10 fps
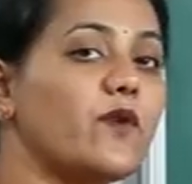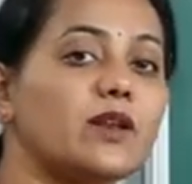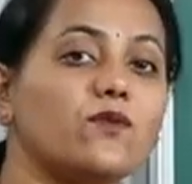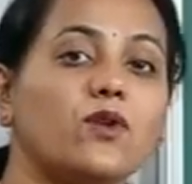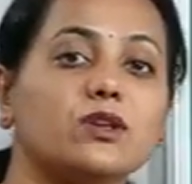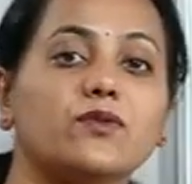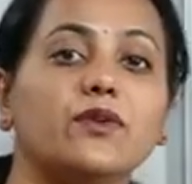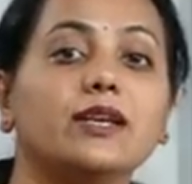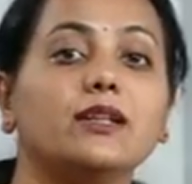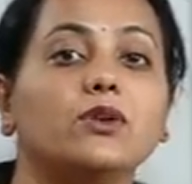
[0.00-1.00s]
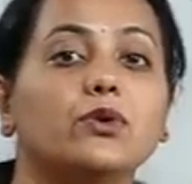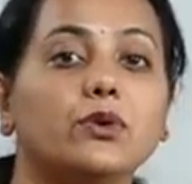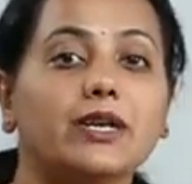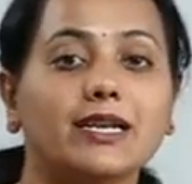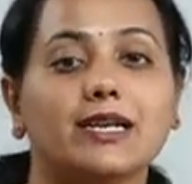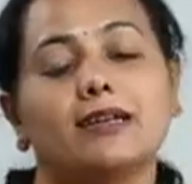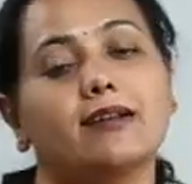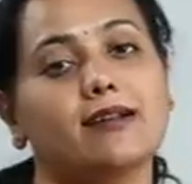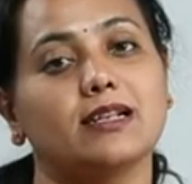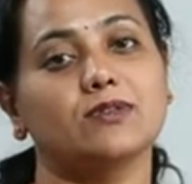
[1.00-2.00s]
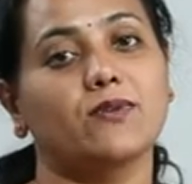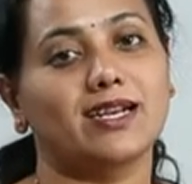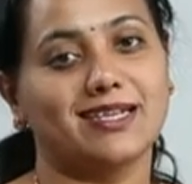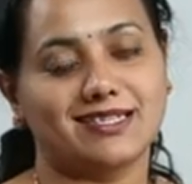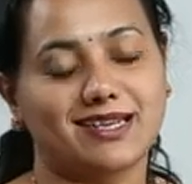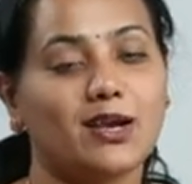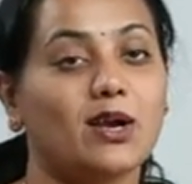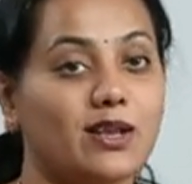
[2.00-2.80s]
1-phosphate uridyl transferase.